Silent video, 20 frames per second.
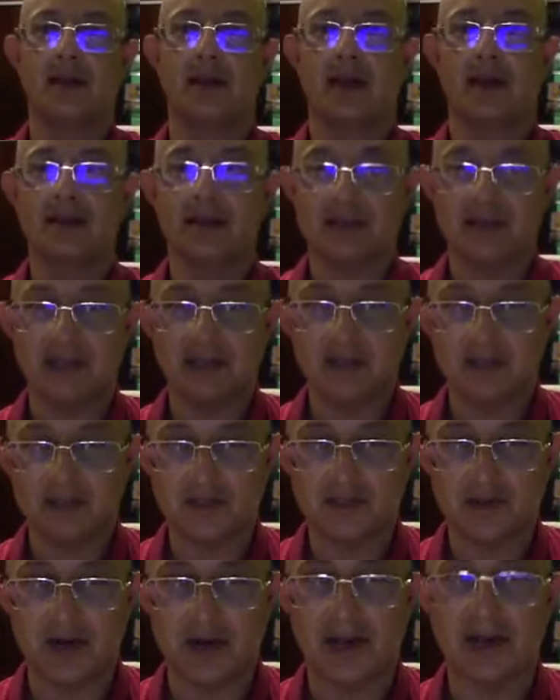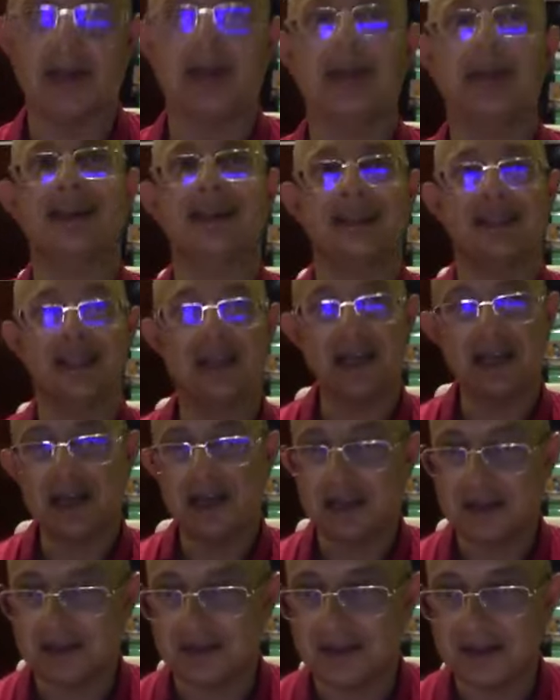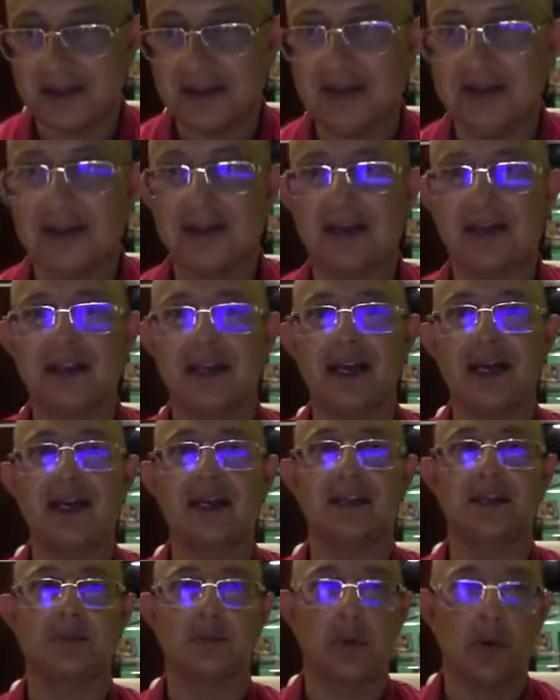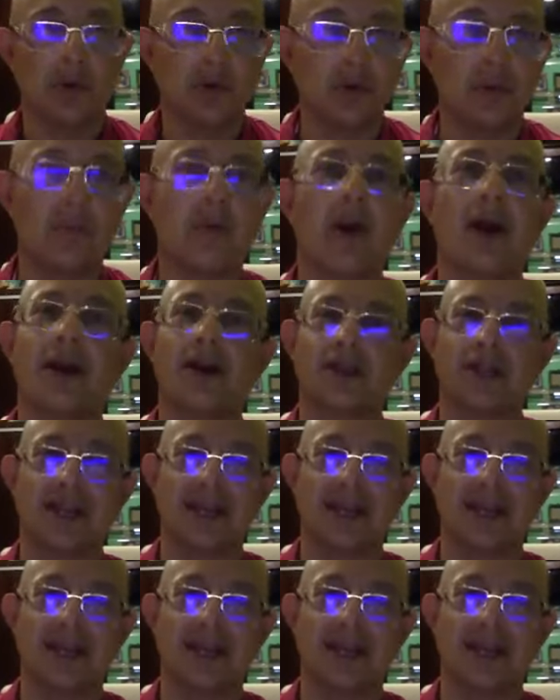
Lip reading: And then it's drying. Then he take a smaller brush